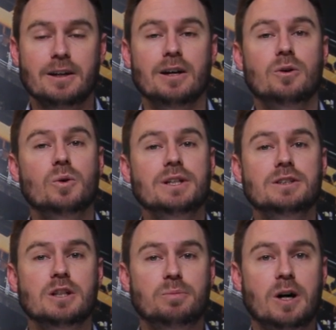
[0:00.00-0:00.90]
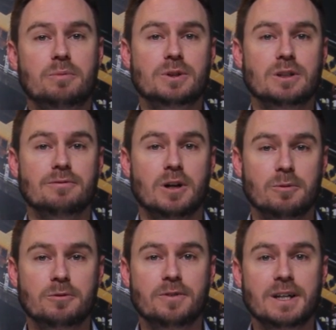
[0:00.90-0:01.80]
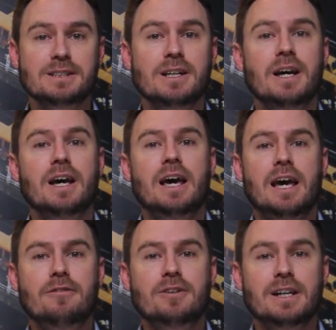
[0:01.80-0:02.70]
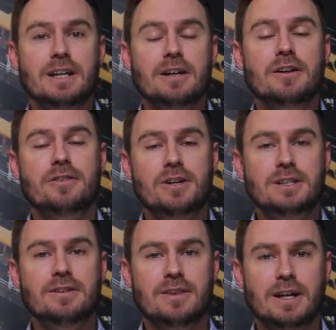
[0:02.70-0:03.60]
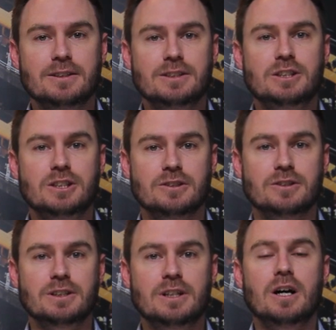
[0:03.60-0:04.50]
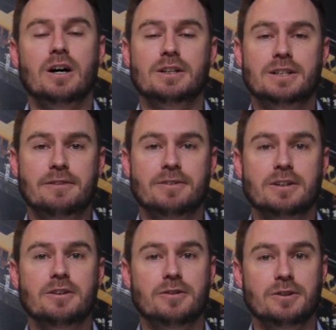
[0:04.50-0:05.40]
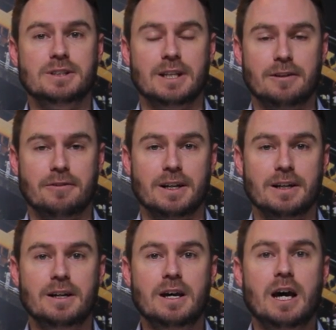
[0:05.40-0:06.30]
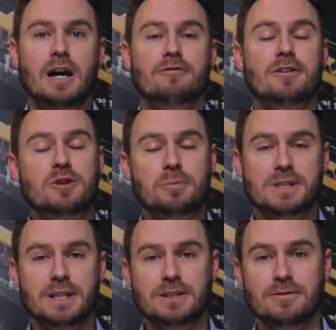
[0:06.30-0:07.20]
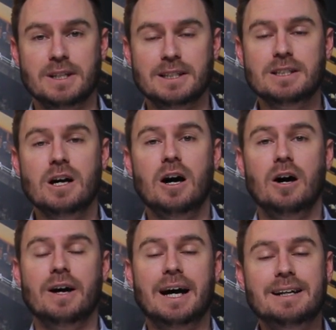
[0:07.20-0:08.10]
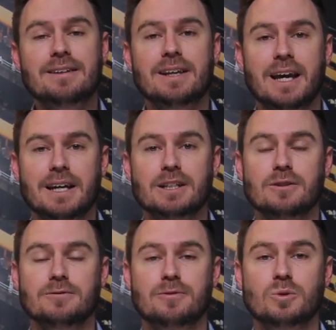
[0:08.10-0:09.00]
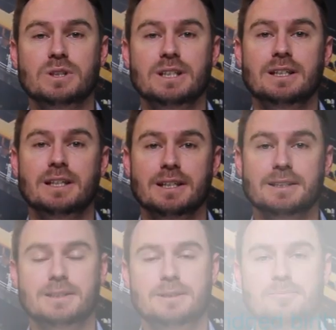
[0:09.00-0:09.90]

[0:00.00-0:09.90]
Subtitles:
According to the Department of Home Affairs, every year 30,000 children are trafficked through South Africa, and 50% of these are under the age of 14 years.